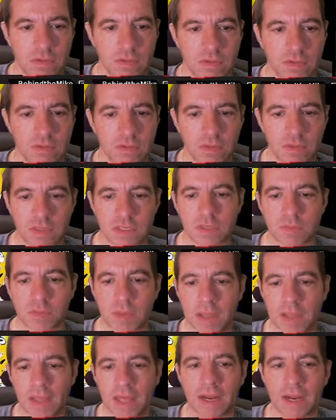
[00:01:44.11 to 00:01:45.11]
So this is my
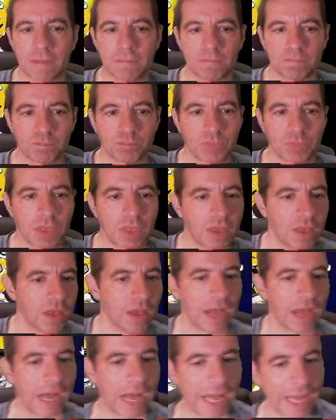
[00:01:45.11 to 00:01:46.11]
lineup.
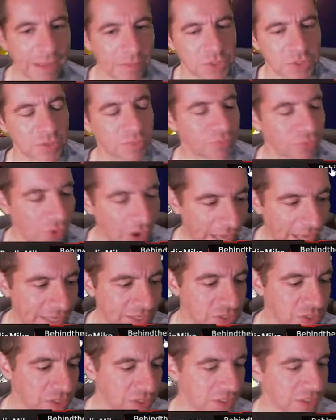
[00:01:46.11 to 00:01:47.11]
I am
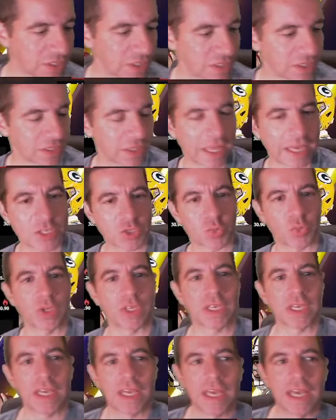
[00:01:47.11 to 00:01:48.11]
surprised last
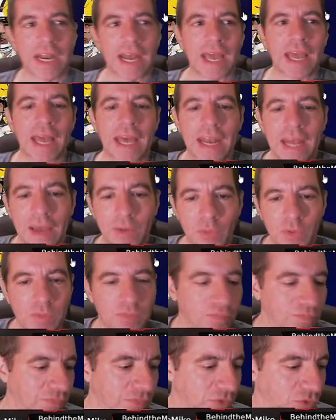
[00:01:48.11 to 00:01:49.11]
week, and I would
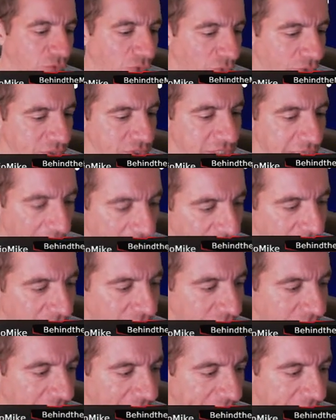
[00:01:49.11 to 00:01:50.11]
throw this out
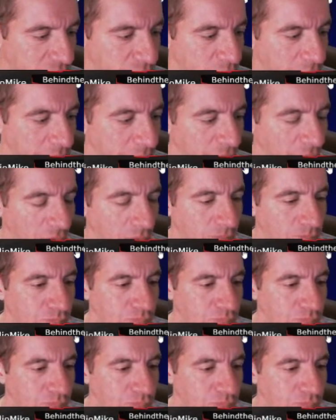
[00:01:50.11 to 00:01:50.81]
there to ask people,